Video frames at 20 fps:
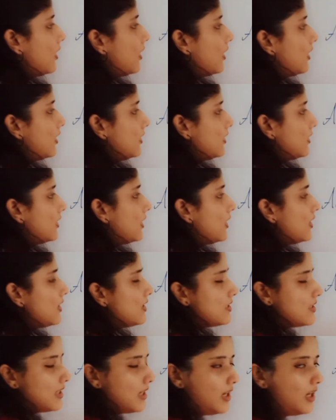there
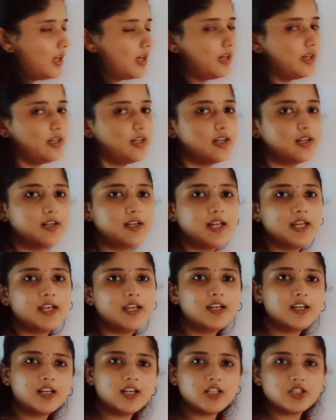is a
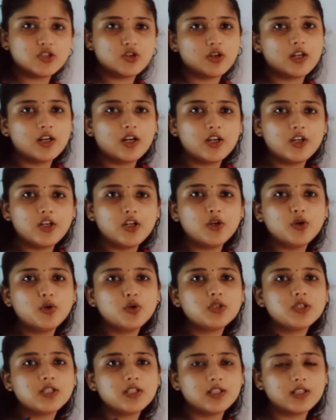decrease or a
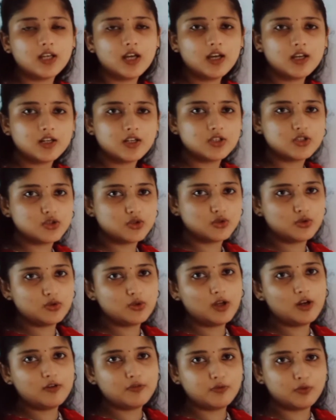reduce in the
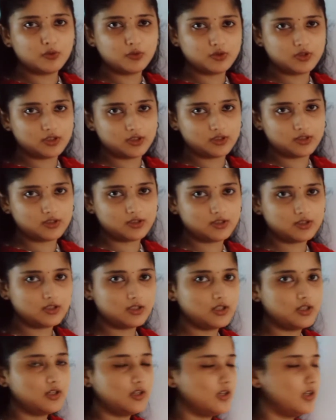residual forces.
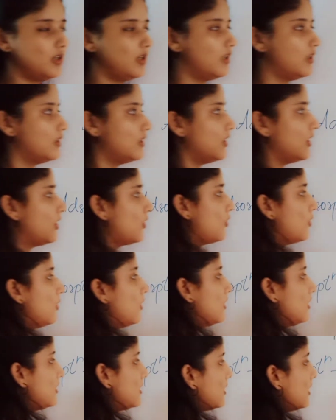There occurs